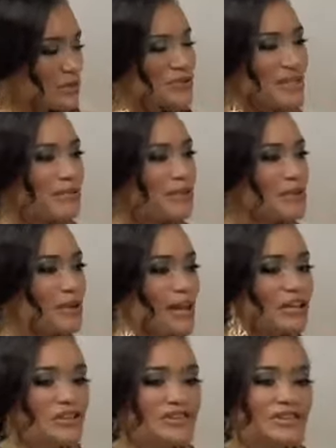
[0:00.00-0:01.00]
Because some people
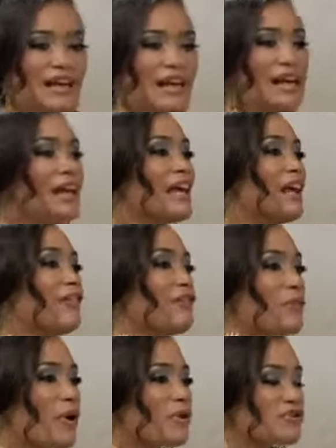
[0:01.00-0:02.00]
actually say if
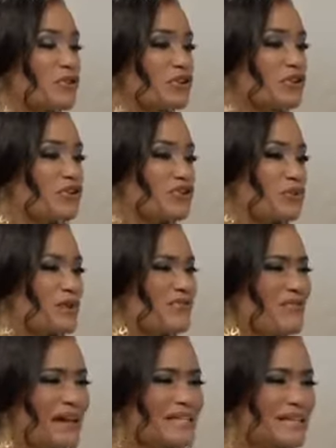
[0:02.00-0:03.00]
you're posing nude, you're
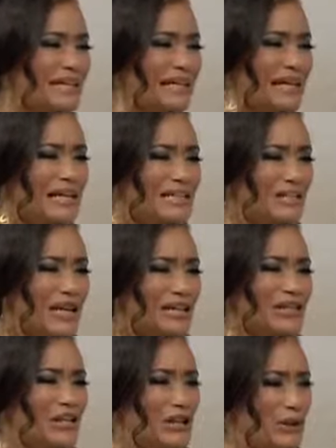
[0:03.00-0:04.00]
inviting guys to
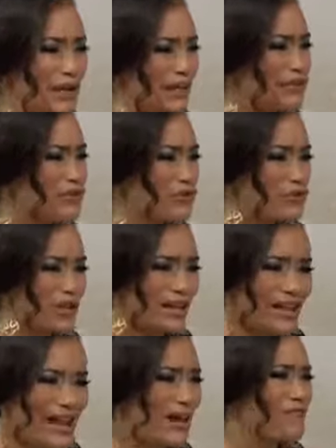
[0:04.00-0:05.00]
actually look and draw
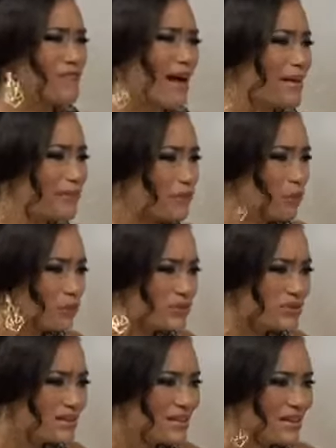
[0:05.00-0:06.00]
in and have bad
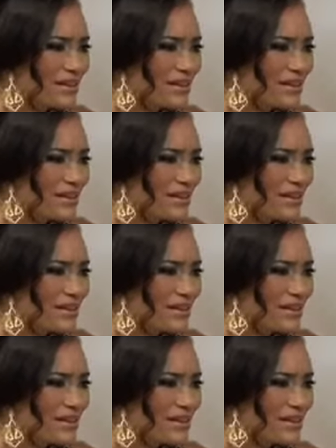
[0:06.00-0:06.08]
thoughts.